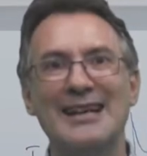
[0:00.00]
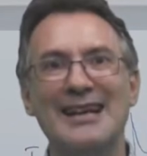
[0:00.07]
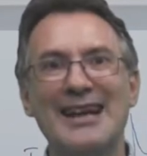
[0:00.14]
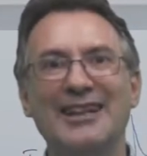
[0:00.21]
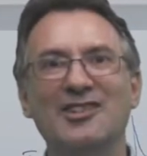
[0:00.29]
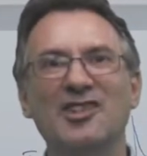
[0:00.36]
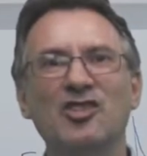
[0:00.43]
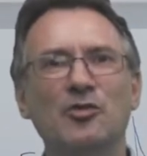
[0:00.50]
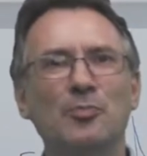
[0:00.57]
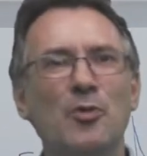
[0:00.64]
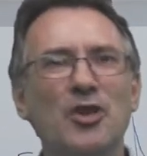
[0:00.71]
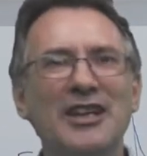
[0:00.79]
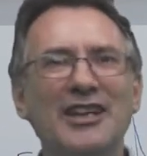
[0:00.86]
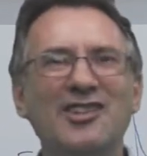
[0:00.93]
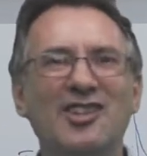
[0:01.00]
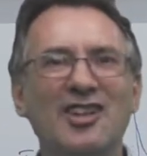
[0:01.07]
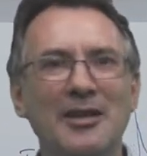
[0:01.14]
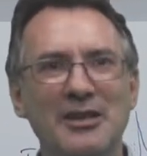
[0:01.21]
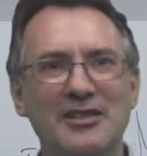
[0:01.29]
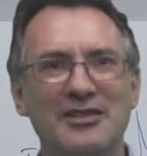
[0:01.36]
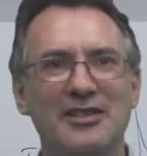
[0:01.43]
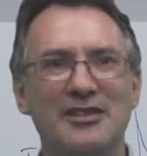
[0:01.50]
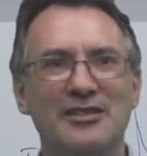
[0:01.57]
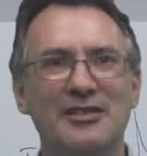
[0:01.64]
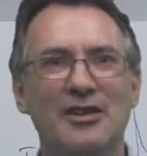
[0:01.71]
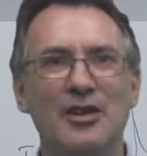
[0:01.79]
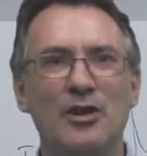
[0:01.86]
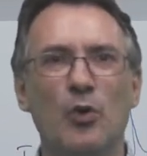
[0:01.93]
And since money is limited,
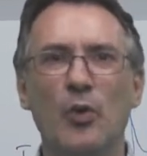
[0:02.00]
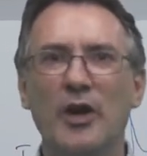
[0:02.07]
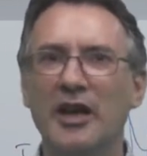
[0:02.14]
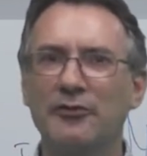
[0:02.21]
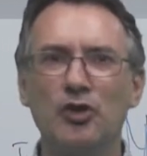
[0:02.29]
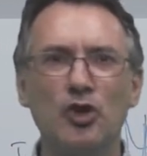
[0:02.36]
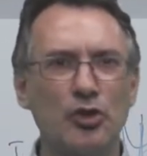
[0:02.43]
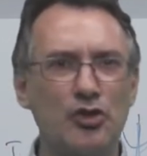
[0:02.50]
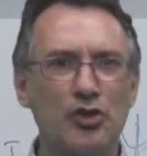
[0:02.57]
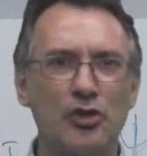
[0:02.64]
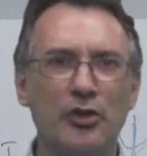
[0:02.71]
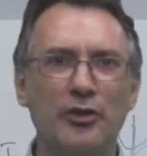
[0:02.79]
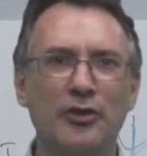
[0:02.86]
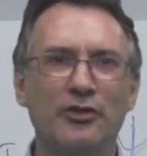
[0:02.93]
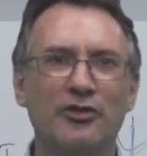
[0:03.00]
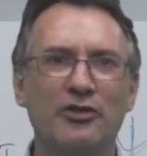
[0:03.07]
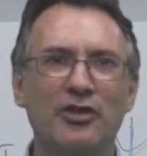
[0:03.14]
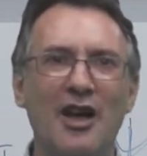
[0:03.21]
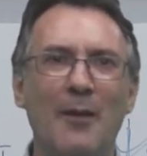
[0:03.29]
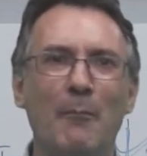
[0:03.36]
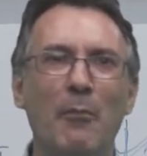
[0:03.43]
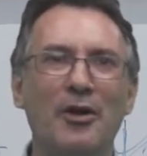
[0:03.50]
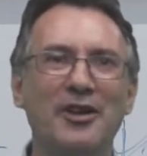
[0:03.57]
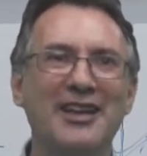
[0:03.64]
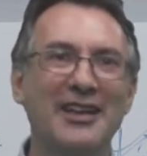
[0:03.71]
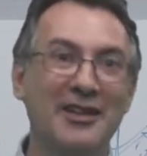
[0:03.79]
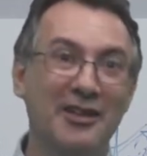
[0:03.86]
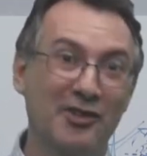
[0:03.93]
we have no choice but
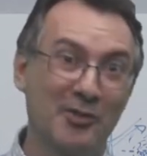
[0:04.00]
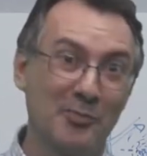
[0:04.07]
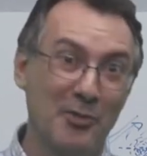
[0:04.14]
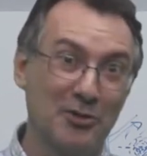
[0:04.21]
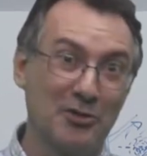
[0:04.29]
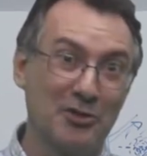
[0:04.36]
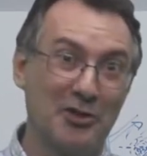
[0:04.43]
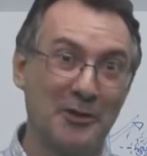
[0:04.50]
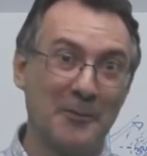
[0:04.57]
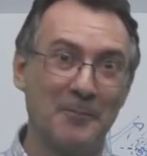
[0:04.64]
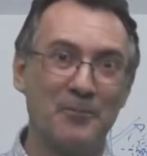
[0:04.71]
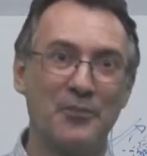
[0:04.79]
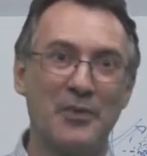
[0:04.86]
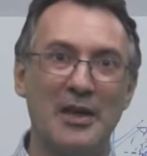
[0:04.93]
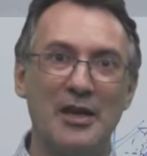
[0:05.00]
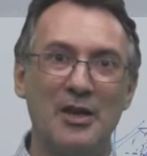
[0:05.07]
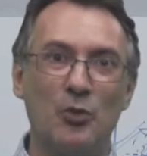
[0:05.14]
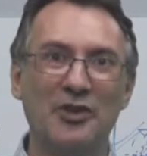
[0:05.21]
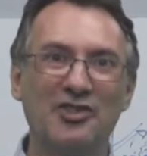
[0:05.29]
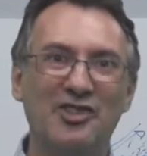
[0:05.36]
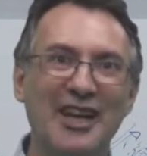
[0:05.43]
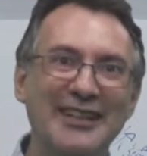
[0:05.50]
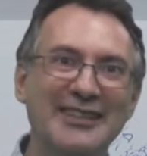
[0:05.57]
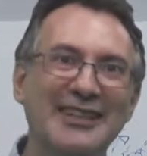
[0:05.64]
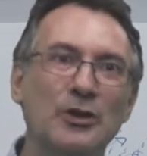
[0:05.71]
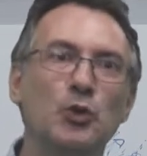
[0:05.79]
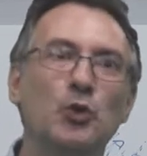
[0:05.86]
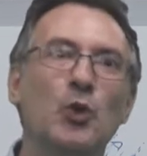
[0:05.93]
getting smarter. With data
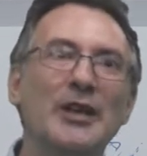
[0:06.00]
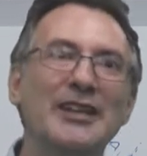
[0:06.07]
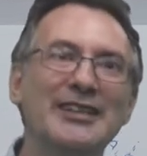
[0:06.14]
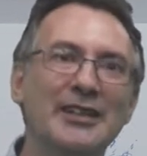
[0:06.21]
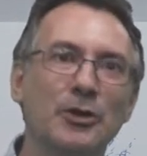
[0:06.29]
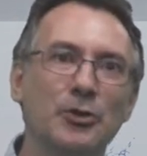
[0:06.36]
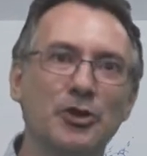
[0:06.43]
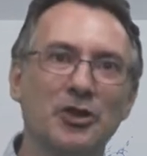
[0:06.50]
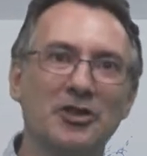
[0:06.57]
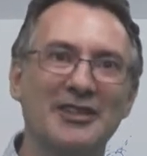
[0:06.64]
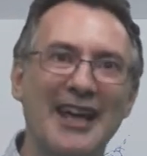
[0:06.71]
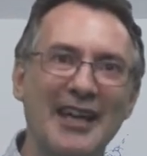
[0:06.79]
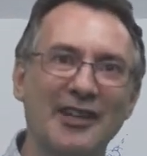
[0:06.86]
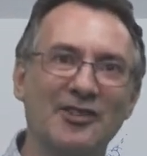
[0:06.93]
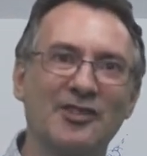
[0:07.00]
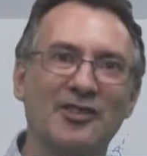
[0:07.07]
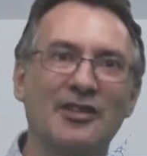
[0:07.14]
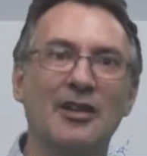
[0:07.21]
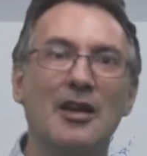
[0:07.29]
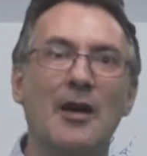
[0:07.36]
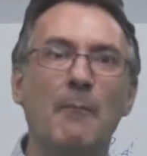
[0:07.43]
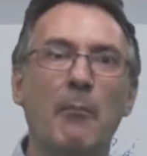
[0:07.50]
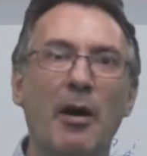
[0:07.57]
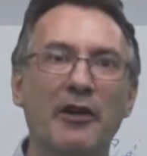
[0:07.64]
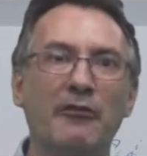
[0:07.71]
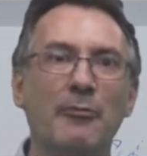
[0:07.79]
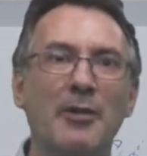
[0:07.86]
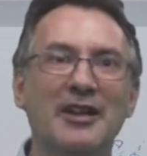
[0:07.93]
ready on your desk,
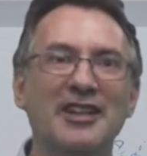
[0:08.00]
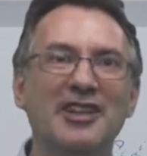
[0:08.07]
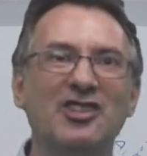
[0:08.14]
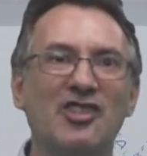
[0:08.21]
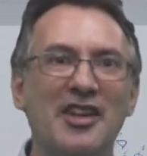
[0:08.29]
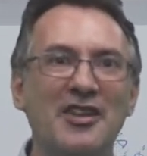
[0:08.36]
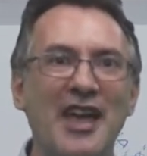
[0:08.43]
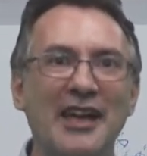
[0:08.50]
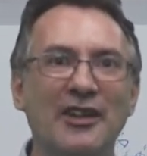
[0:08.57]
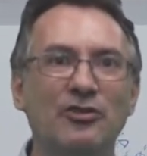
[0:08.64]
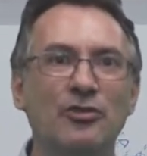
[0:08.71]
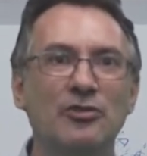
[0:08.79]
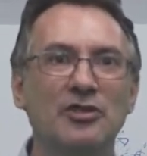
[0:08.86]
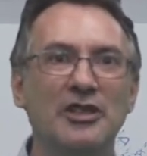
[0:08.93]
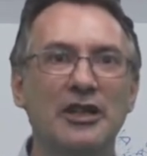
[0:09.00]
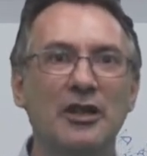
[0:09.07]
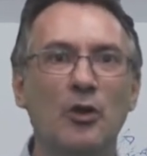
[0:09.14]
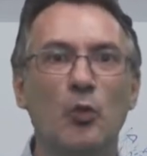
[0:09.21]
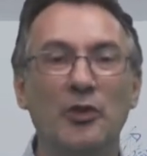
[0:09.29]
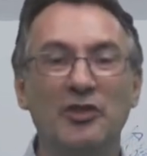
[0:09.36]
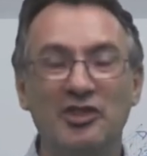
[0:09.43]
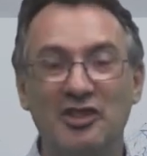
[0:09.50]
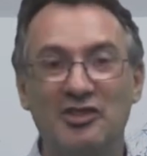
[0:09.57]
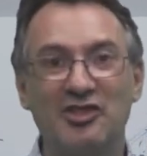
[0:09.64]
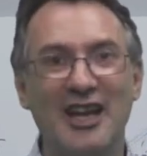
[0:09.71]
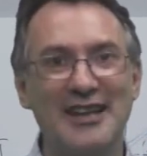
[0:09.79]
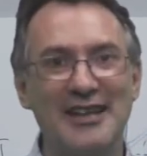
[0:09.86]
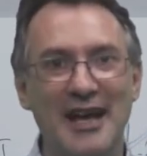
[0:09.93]
bioinformatics then has to deal with its
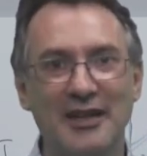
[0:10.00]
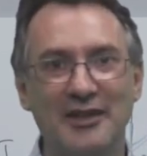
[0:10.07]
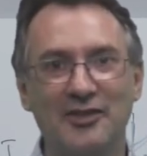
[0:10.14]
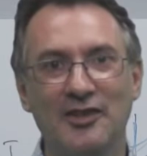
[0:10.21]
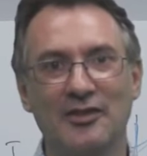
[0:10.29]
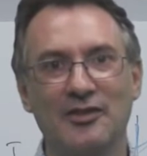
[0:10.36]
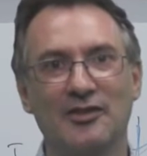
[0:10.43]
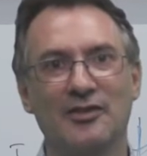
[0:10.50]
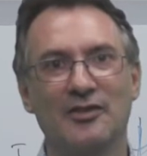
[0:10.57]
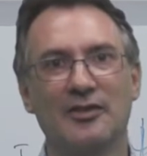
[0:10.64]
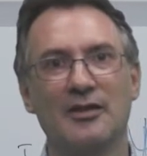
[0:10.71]
analysis.